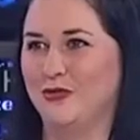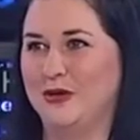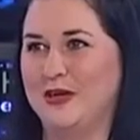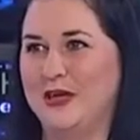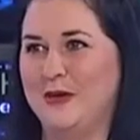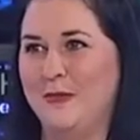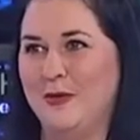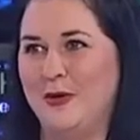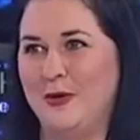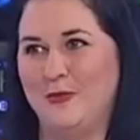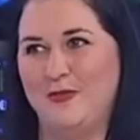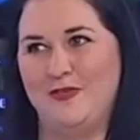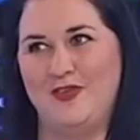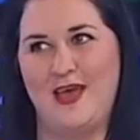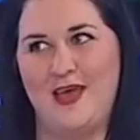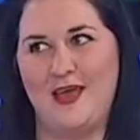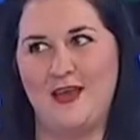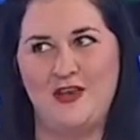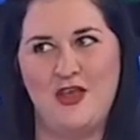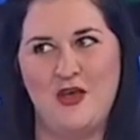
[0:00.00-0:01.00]
ringing me up
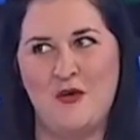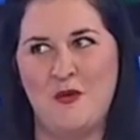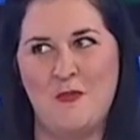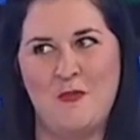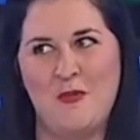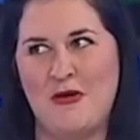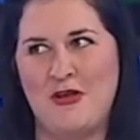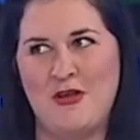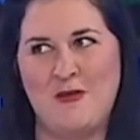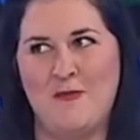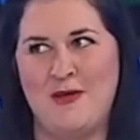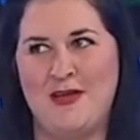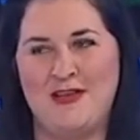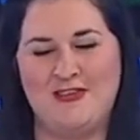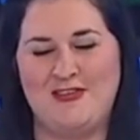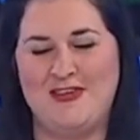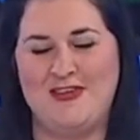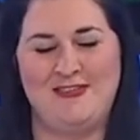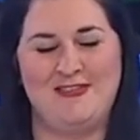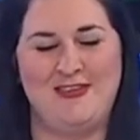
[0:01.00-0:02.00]
saying, "You were born in
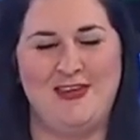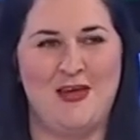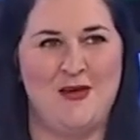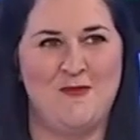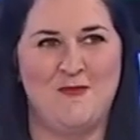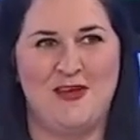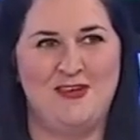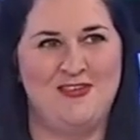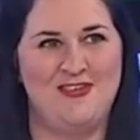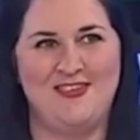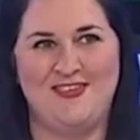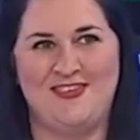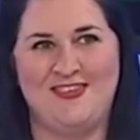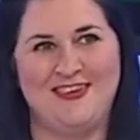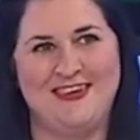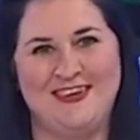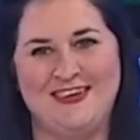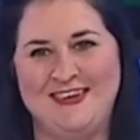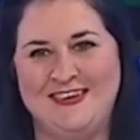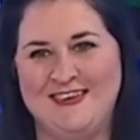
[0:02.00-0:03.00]
Manchester, you're a
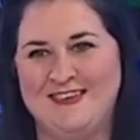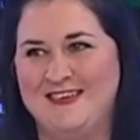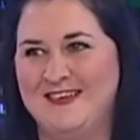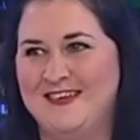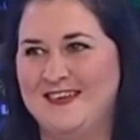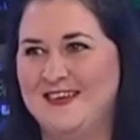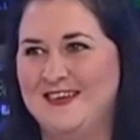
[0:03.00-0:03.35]
Manchester girl."